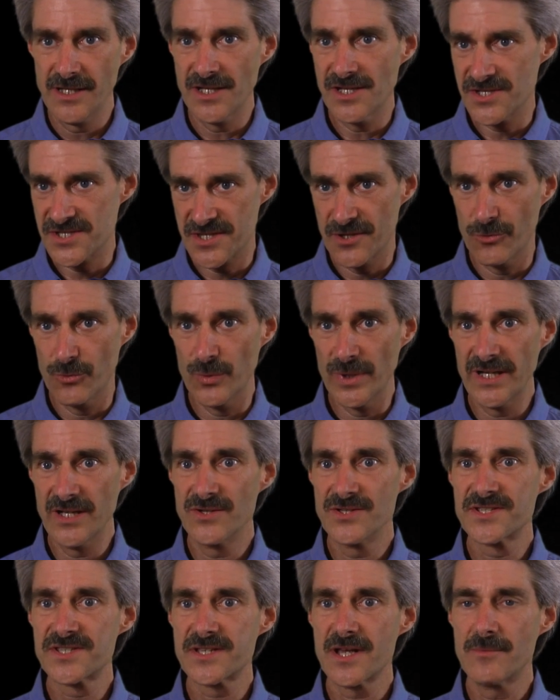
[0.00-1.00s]
is the
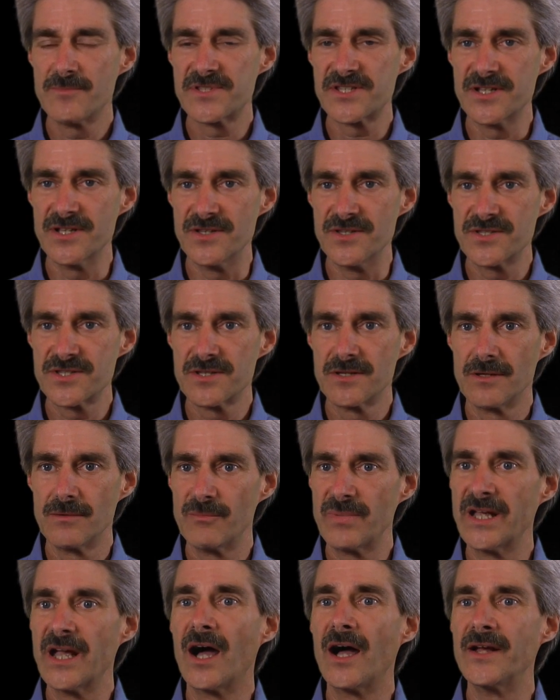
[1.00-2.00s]
real substance
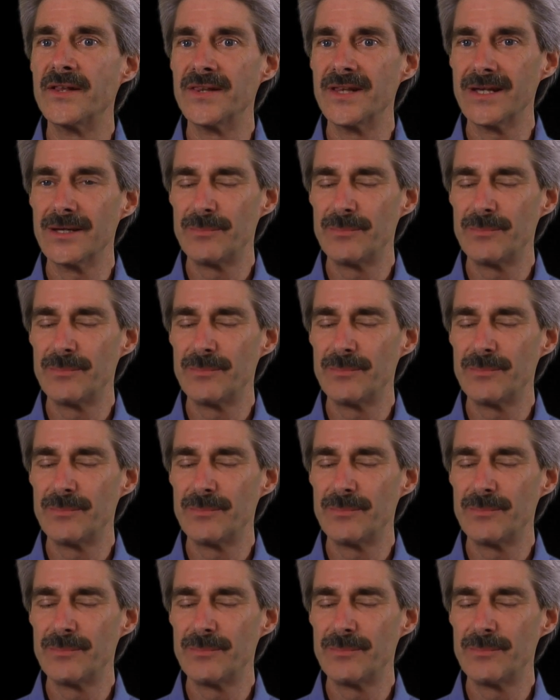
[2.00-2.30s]
behind the